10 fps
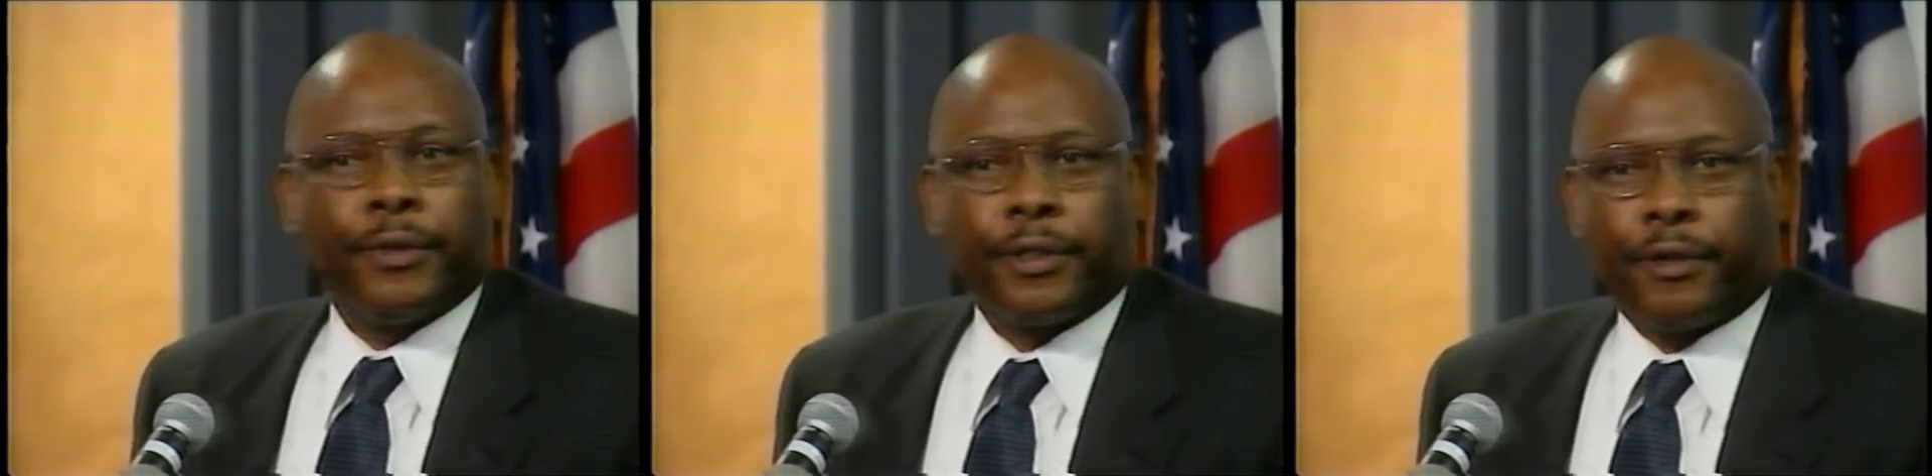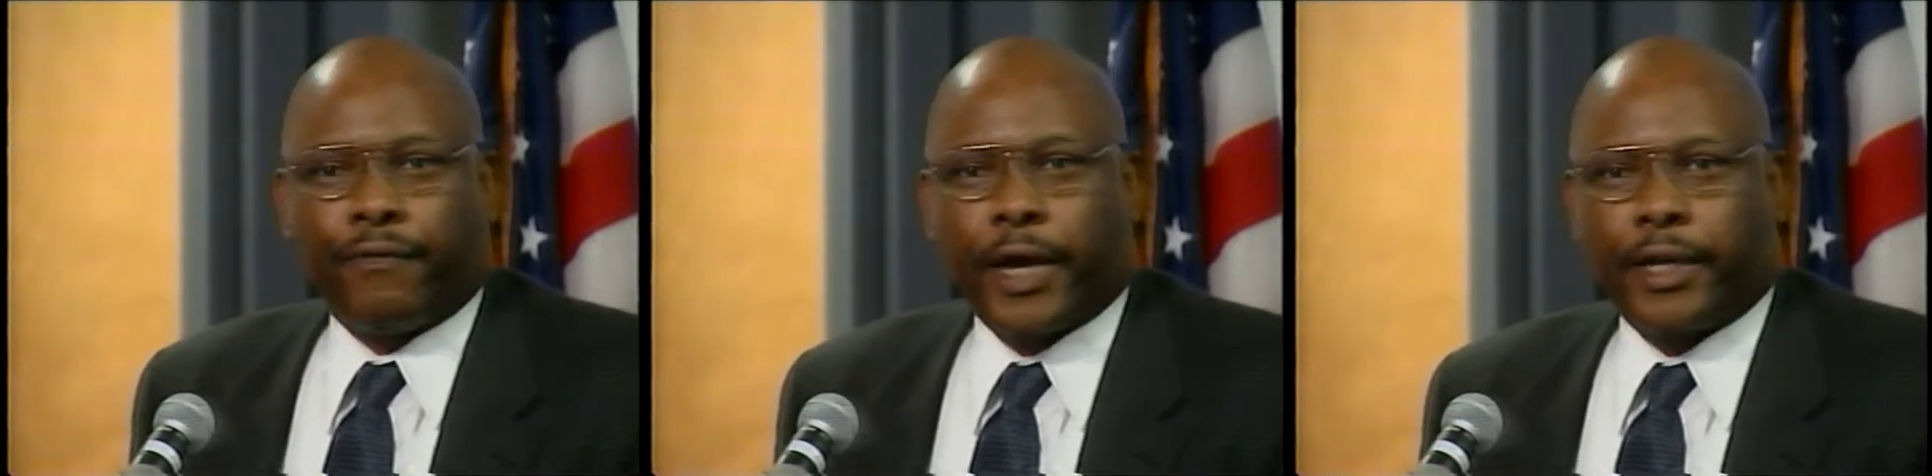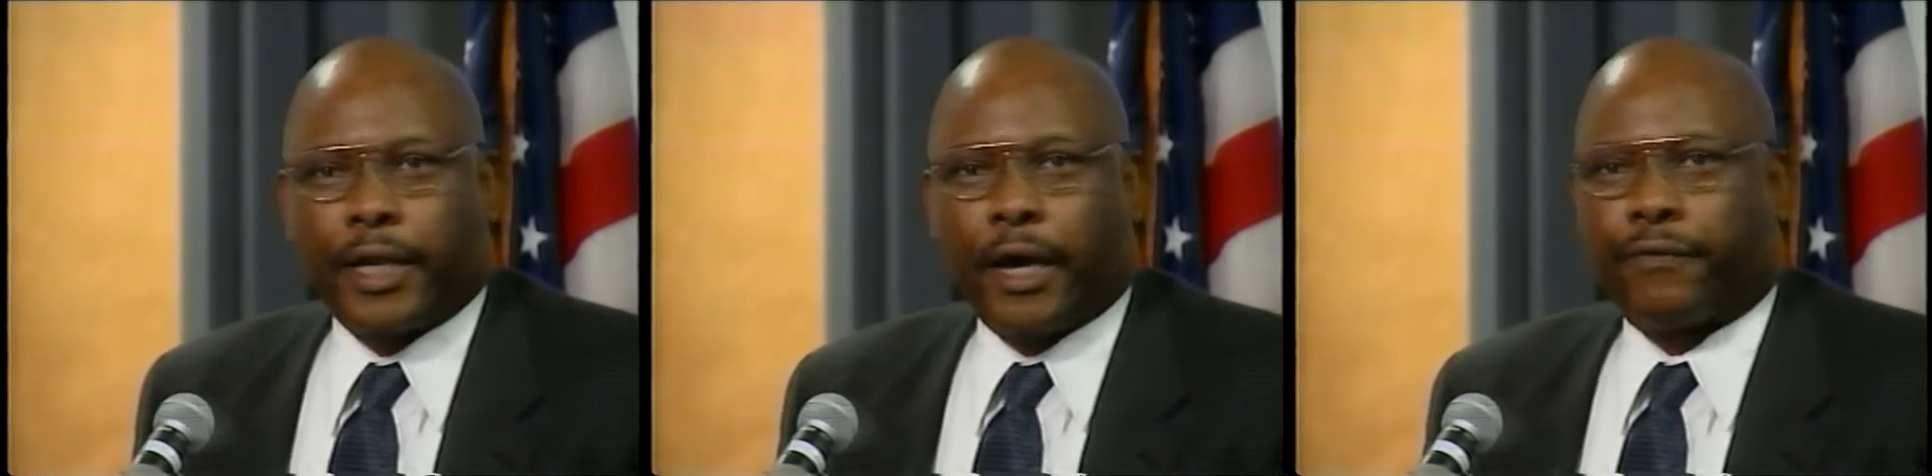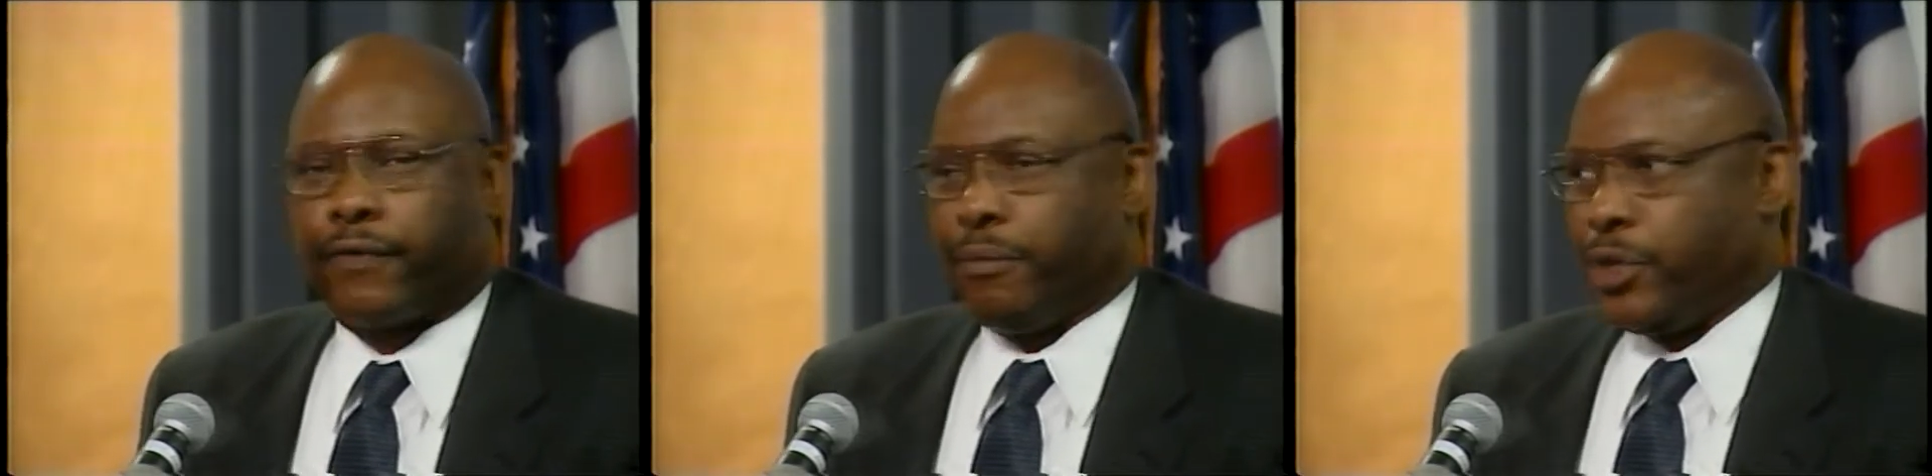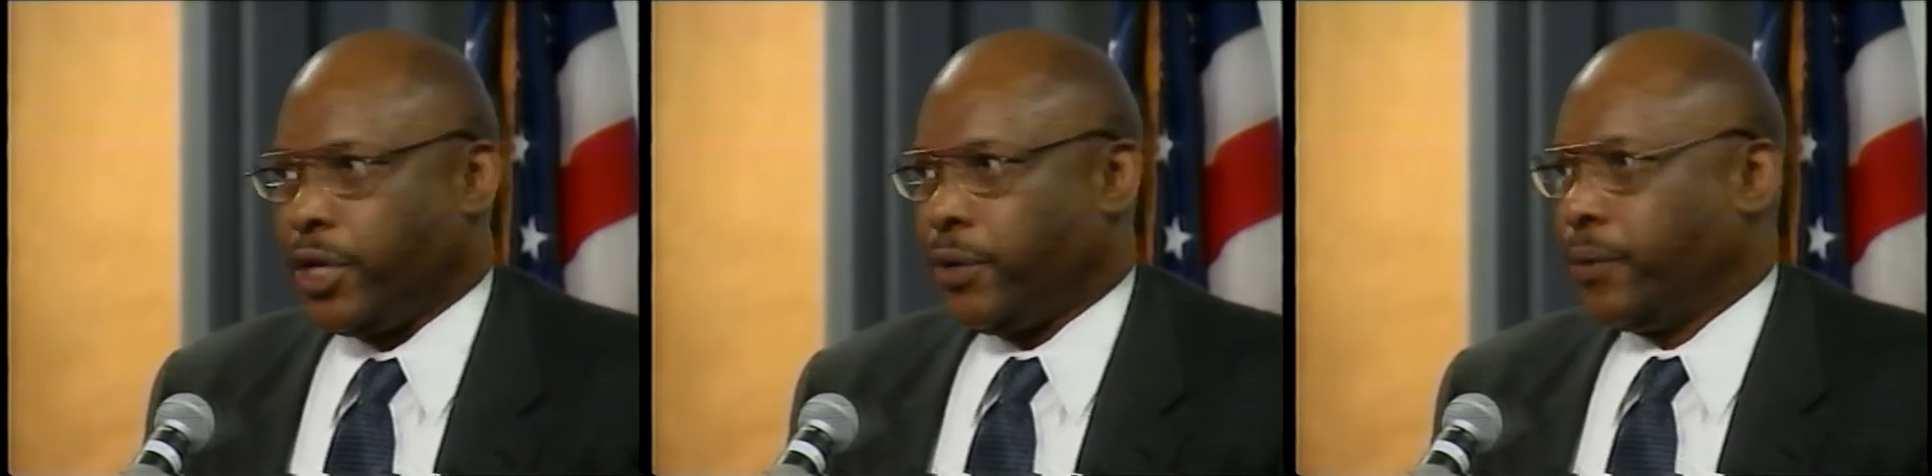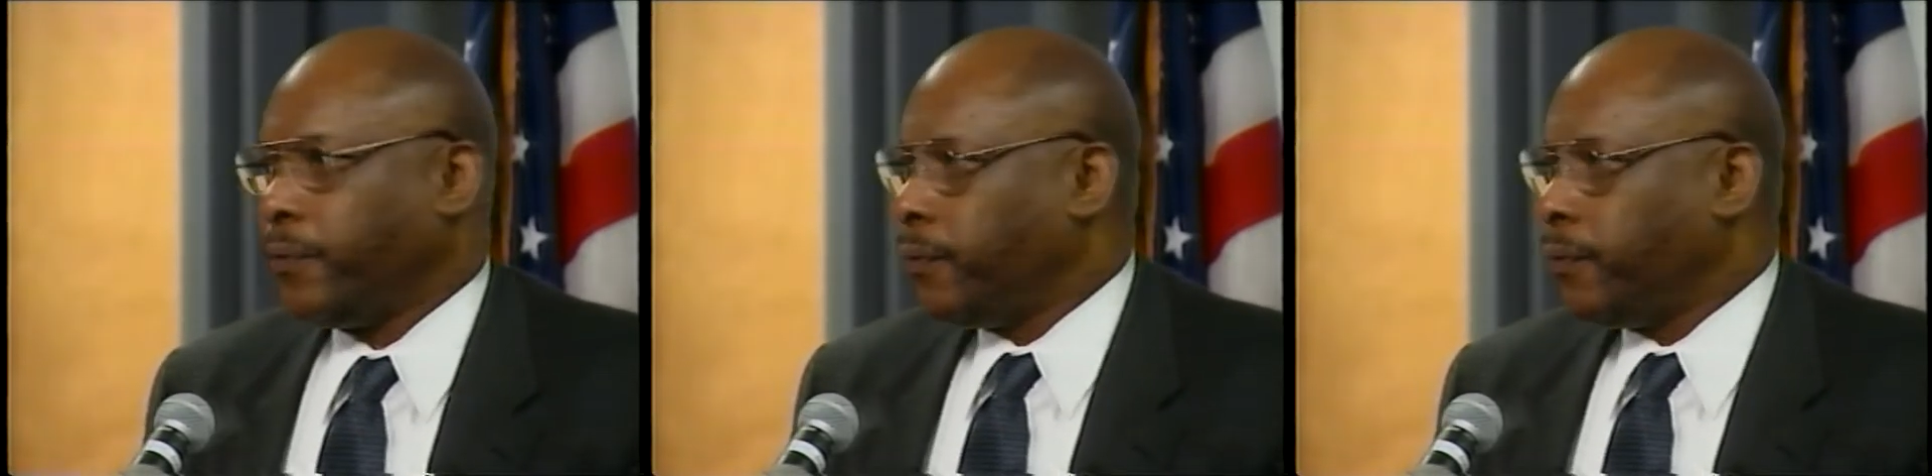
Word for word: to find out from you